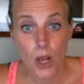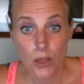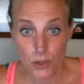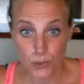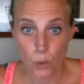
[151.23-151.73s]

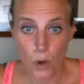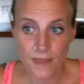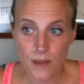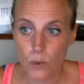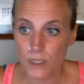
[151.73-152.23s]
There's one
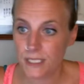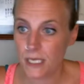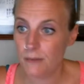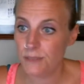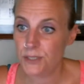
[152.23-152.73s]
that wants
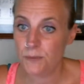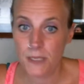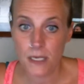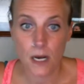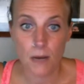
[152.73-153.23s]
him to
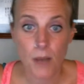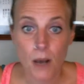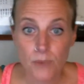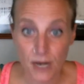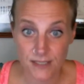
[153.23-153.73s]
become
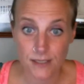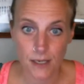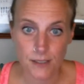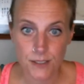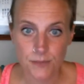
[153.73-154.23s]
president.
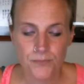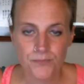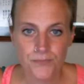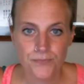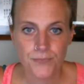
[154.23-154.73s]

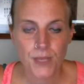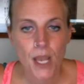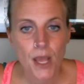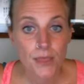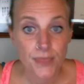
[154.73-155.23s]

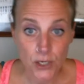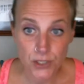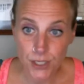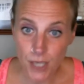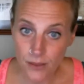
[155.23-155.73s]
There's
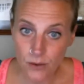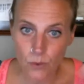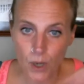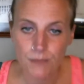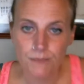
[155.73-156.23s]
another
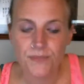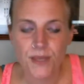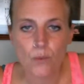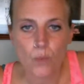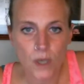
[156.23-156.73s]
one
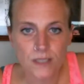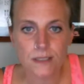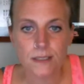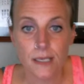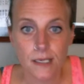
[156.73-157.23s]
that
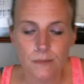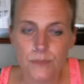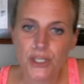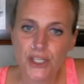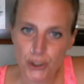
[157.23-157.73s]
wants him
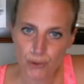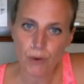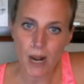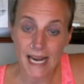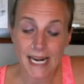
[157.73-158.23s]
to do
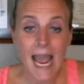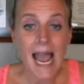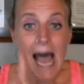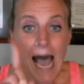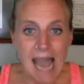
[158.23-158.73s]
right.
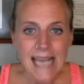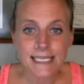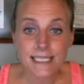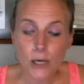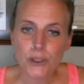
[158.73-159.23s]
I can
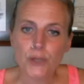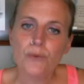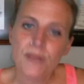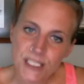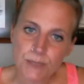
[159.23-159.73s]
tell you
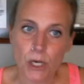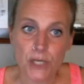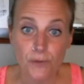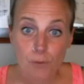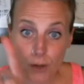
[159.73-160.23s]
this
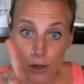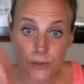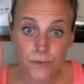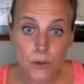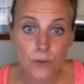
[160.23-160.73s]
much, for those
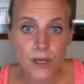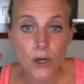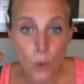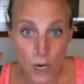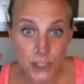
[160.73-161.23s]
of you that
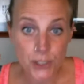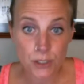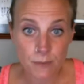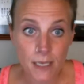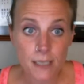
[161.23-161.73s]

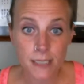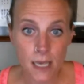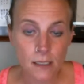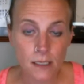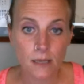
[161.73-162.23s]
questioned me,
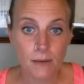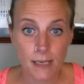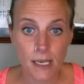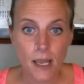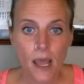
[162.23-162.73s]
telling
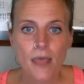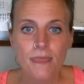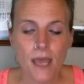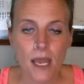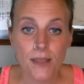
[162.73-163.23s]
me
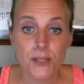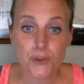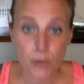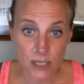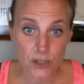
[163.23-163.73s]
that the
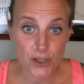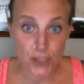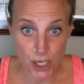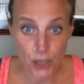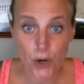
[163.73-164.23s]

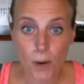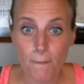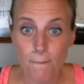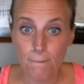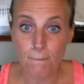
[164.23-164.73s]
transgender
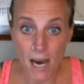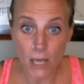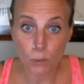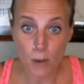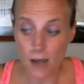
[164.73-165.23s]

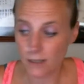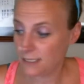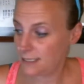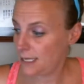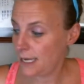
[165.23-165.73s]
model
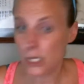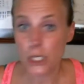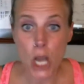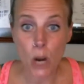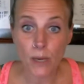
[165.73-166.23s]
policy,
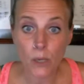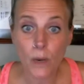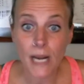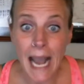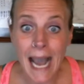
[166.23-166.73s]
knowing
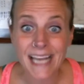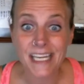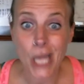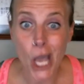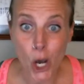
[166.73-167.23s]
what I
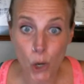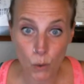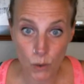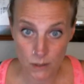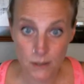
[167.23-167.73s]

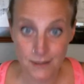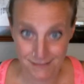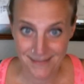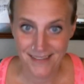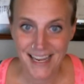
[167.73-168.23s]
know,
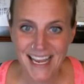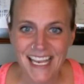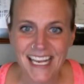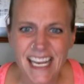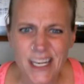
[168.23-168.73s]

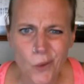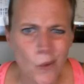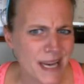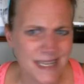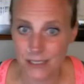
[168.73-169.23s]
it had to
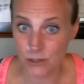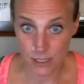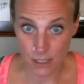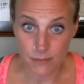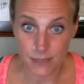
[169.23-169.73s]
wait until
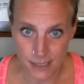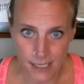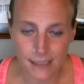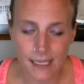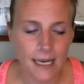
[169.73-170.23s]
some
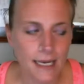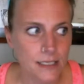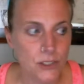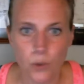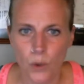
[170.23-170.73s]
deadline
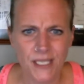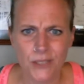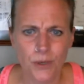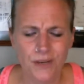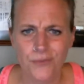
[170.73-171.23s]
in
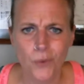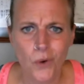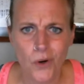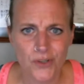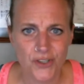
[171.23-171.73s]

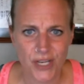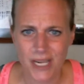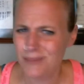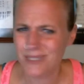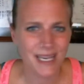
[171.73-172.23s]
2024,
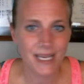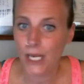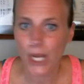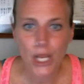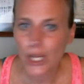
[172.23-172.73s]
James
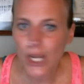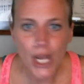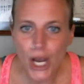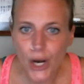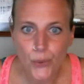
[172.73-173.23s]
Lane.
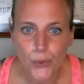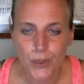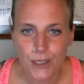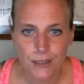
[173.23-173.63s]
No.